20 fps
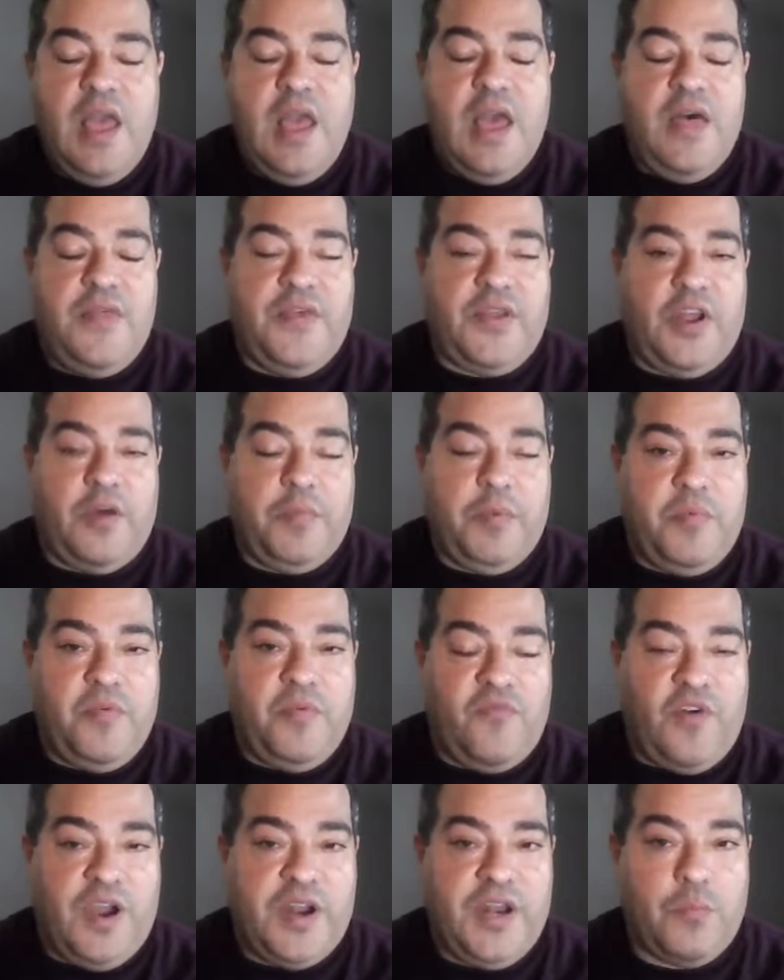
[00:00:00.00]
and then I'll be
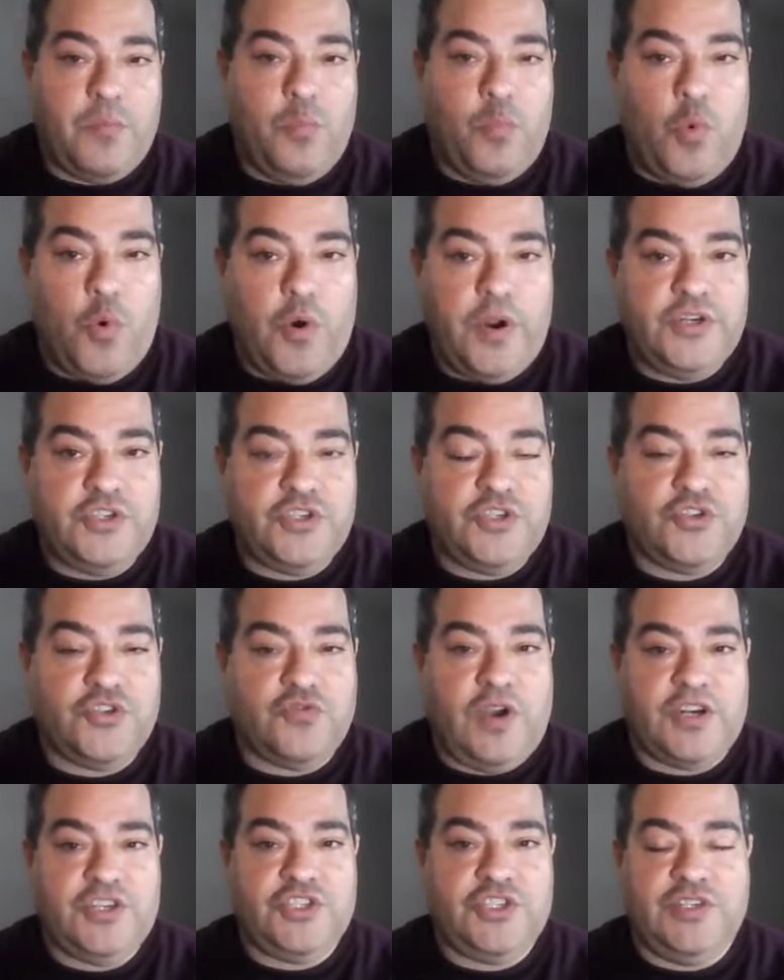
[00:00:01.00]
providing more
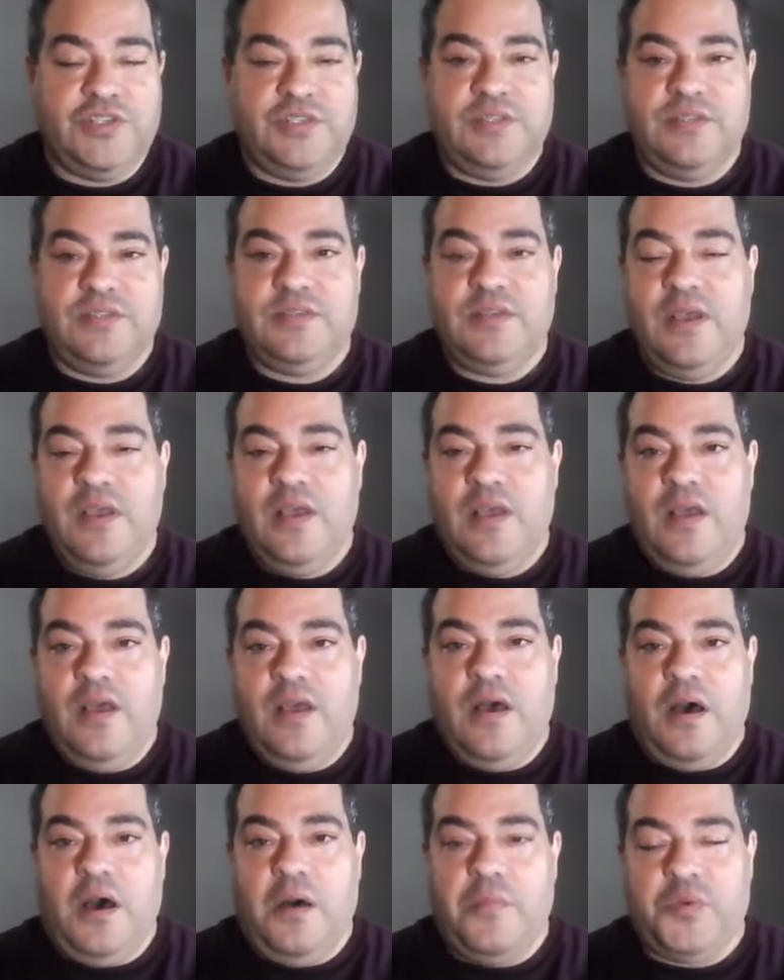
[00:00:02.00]
instructions
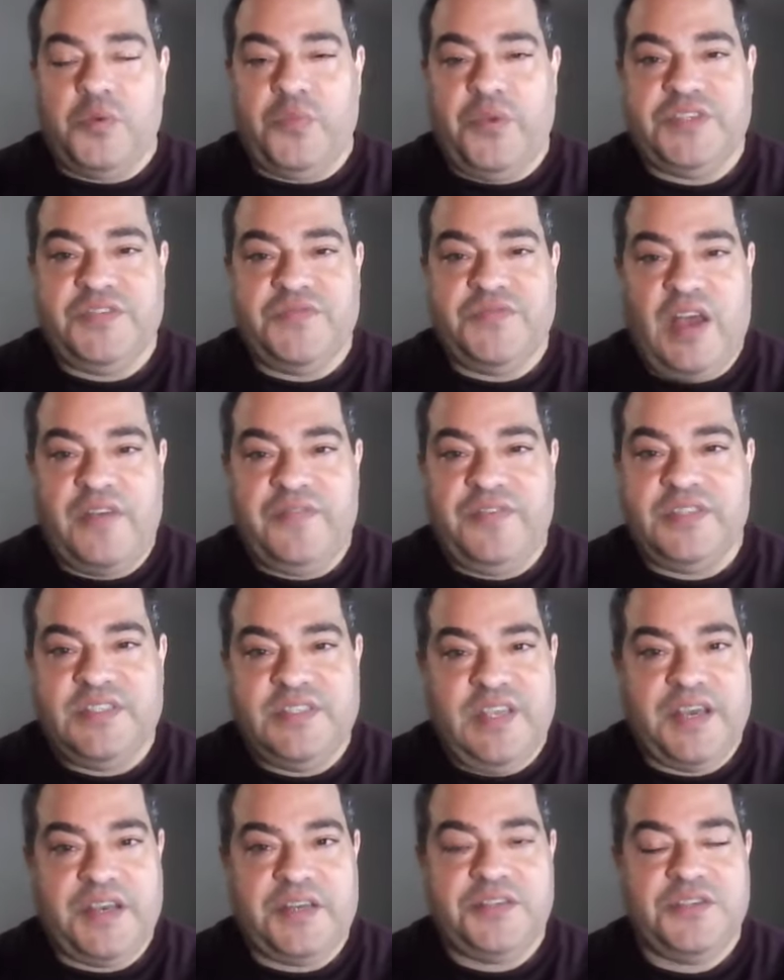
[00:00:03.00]
in weeks 5 and
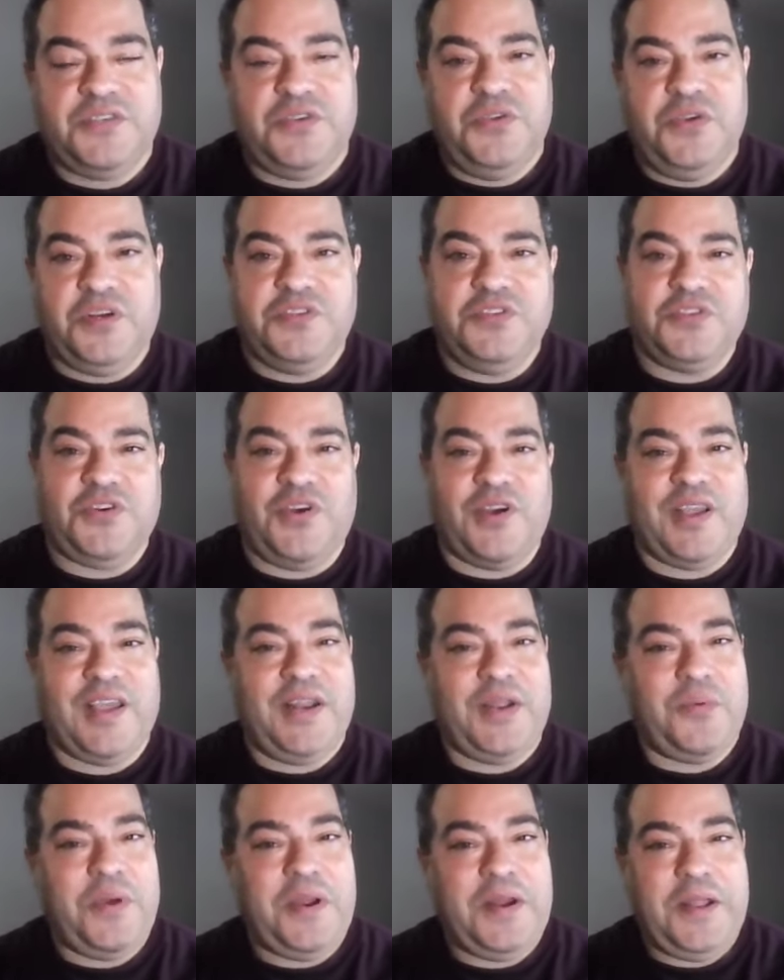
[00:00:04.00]
6 so you can start
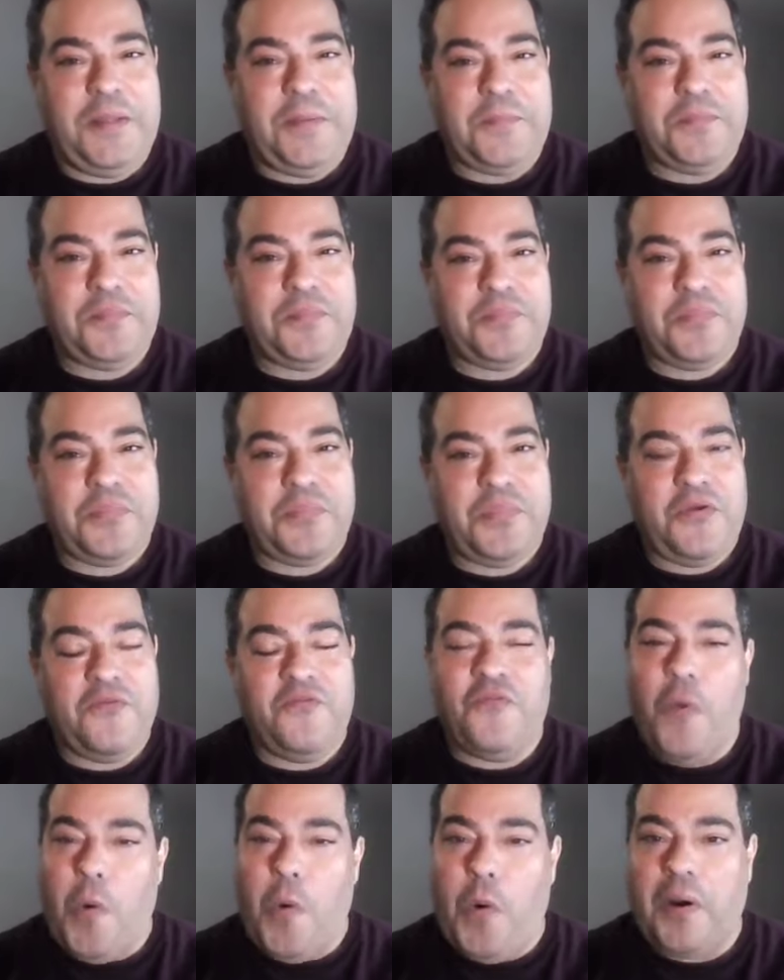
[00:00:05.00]
getting ready
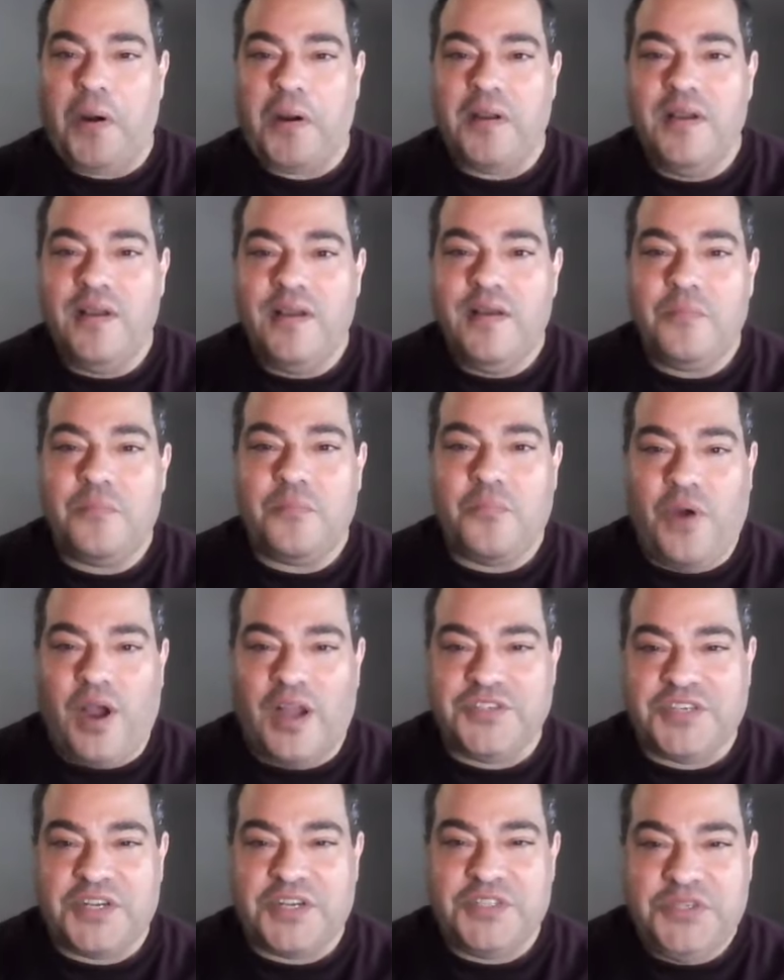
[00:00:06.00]
for
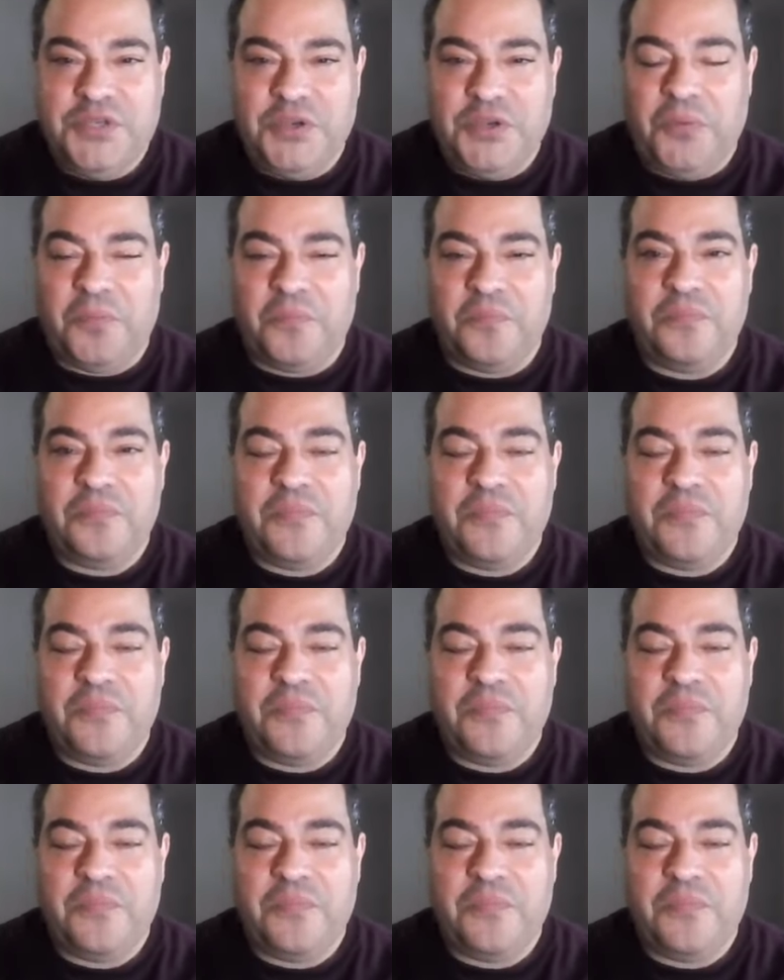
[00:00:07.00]
project two.